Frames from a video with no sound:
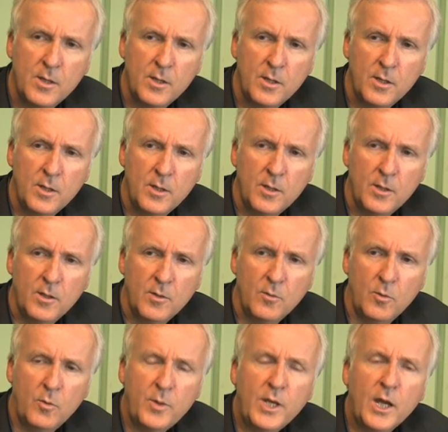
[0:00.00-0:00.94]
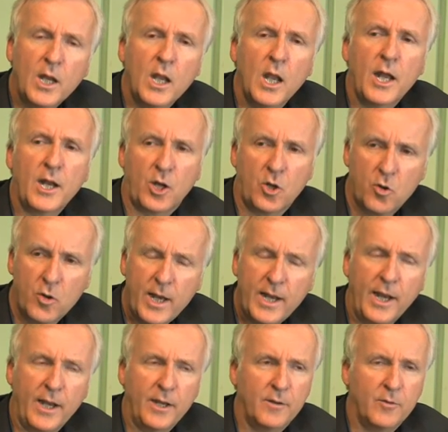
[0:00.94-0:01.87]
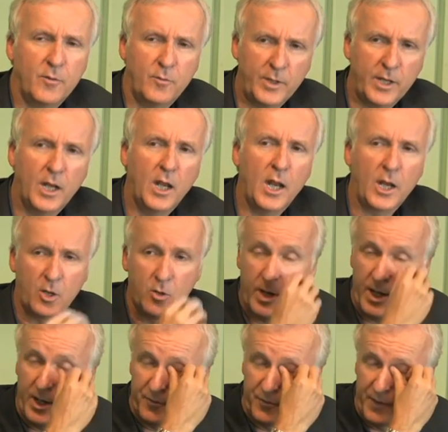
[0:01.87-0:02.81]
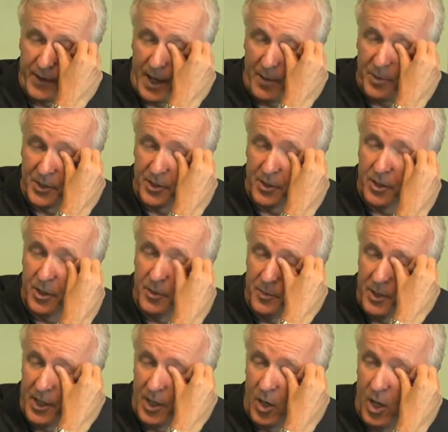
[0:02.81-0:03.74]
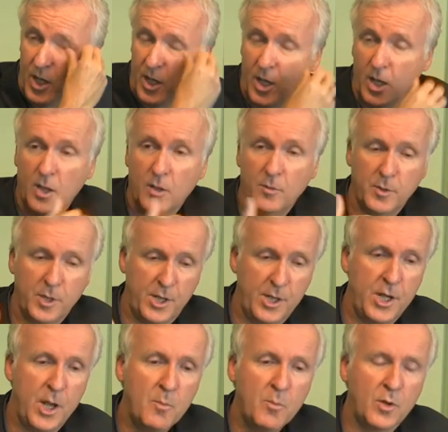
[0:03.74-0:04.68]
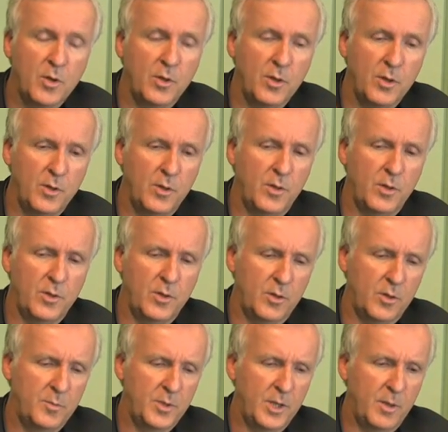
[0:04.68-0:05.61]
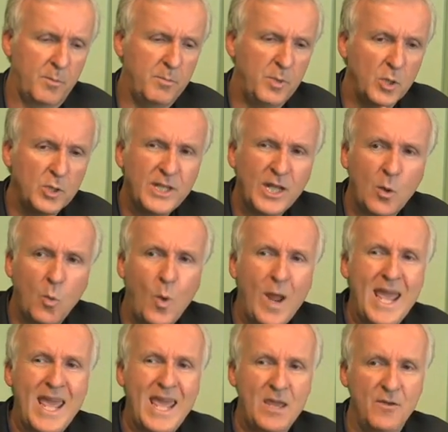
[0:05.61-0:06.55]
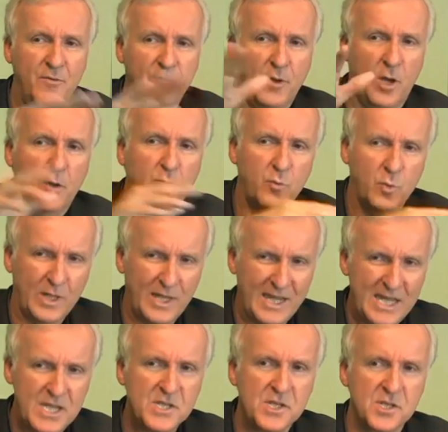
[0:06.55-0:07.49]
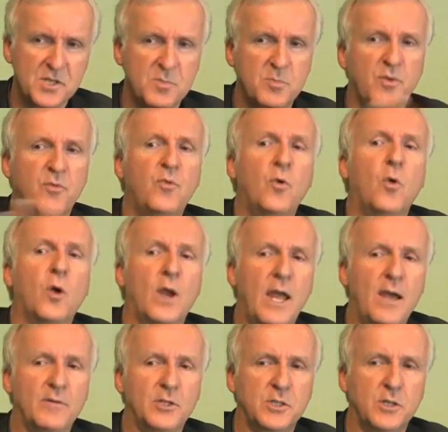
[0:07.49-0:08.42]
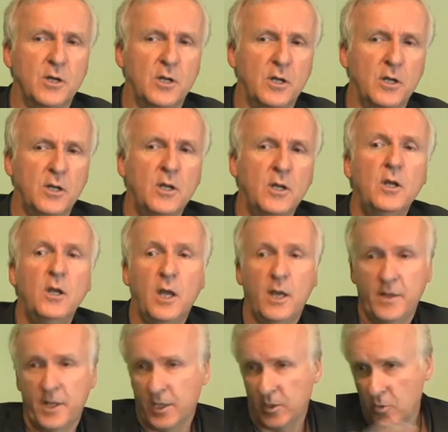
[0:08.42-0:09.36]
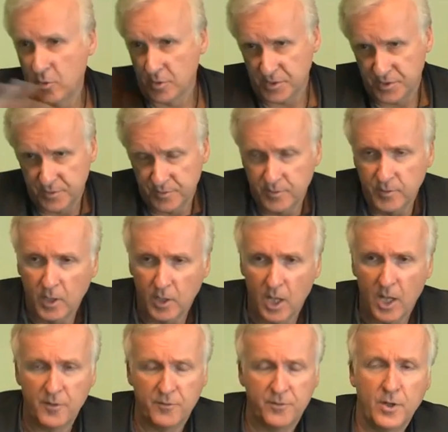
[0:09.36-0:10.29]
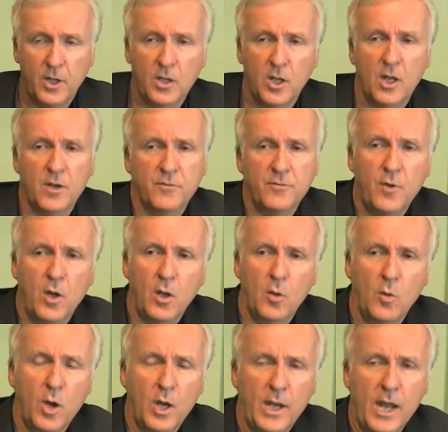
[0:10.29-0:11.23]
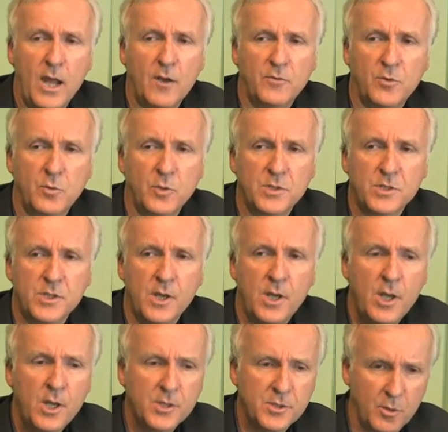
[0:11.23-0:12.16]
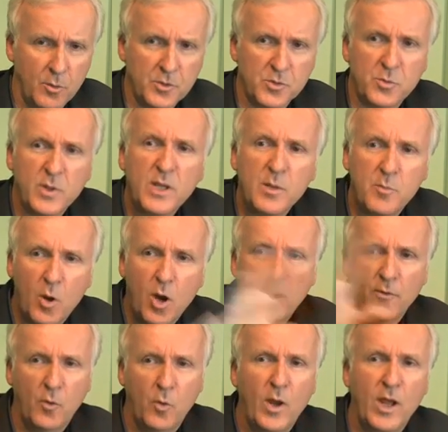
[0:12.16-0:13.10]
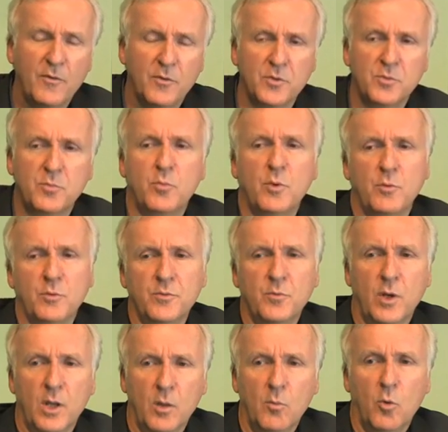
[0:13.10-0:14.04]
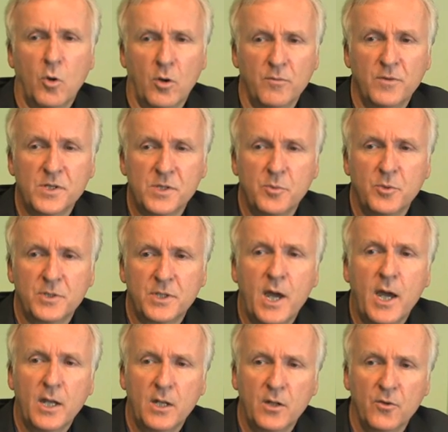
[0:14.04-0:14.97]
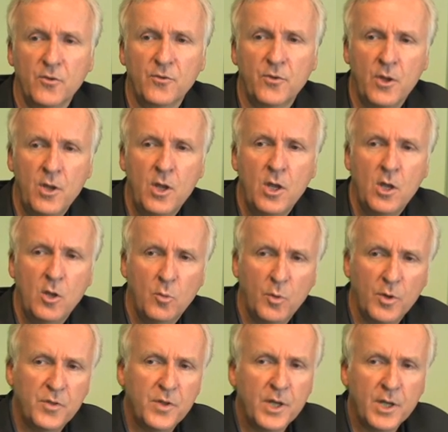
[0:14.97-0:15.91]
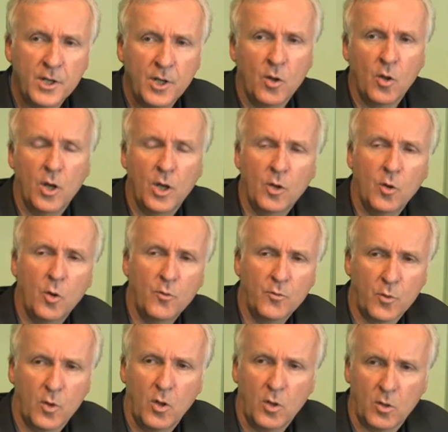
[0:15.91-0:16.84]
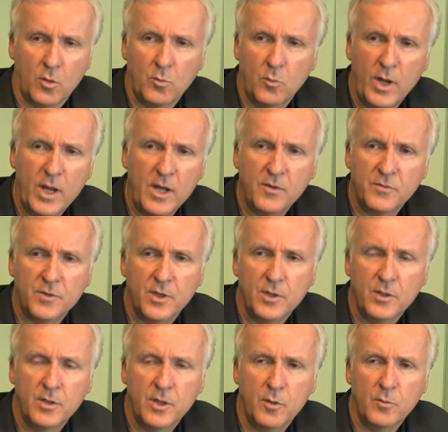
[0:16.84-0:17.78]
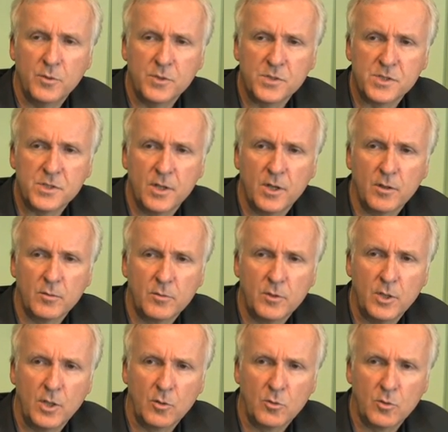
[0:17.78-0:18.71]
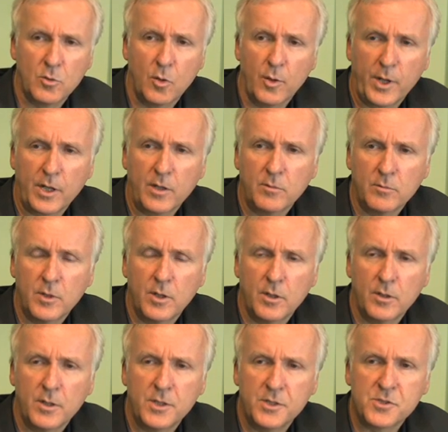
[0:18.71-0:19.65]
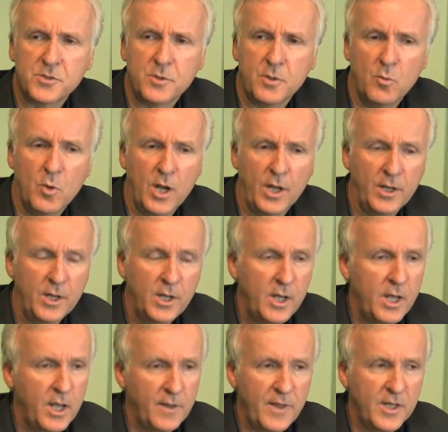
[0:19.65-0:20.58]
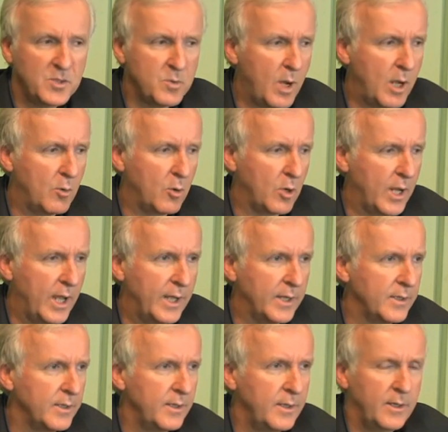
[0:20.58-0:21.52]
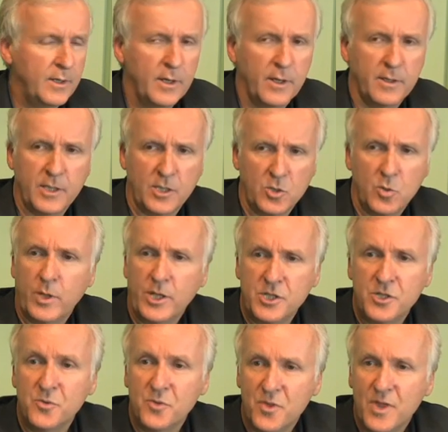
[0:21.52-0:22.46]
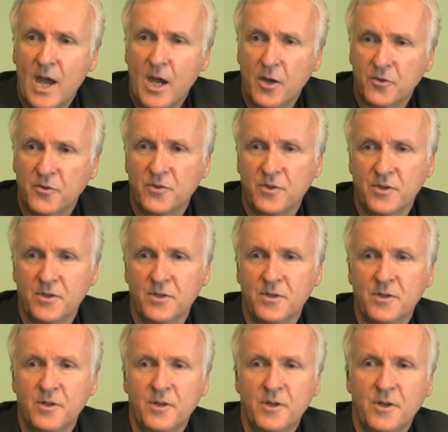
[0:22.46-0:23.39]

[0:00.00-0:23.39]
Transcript: a... Well, we got a lot of credit. We got a lot of credit for that, but there had been a building wave of releases before Avatar, and then of course a lot of follow-on afterwards. So it was really part of a wave. It was one of the more visible titles within an overall wave that was growing industry-wide, and that's why we're at, I think, 22,000